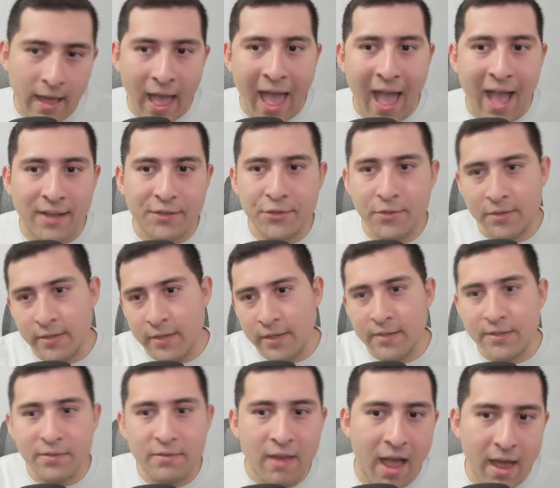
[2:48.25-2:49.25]
Axie,
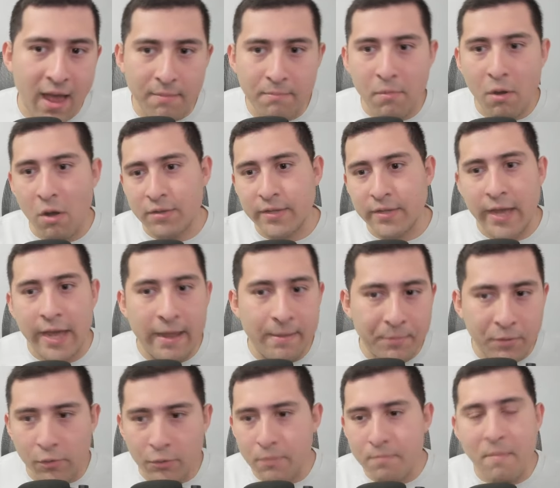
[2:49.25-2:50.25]
Sandbox,
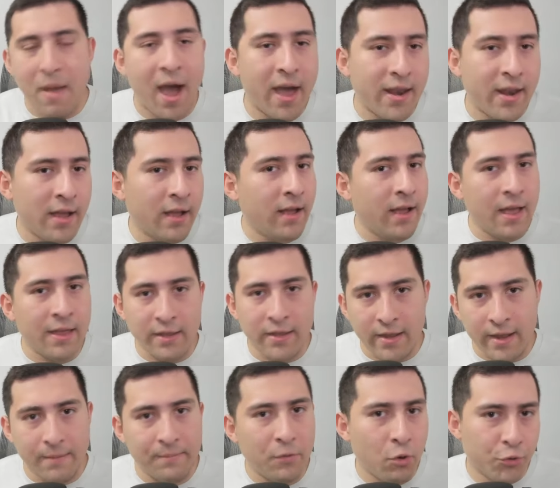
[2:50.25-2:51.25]
ApeCoin, Mana, and the
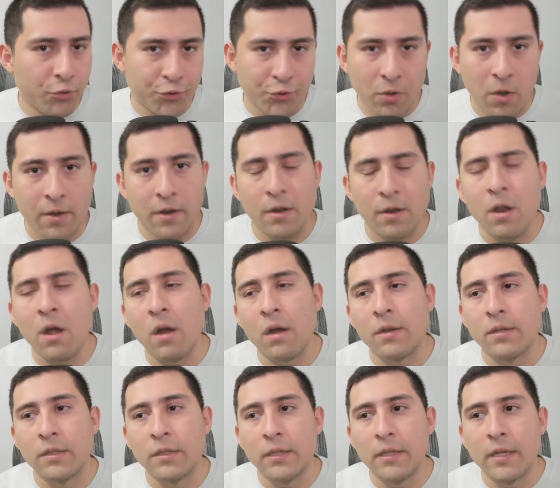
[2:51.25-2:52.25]
name goes on and
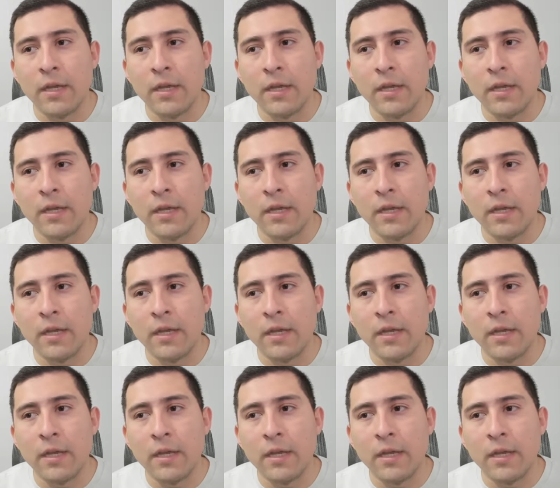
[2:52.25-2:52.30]
on.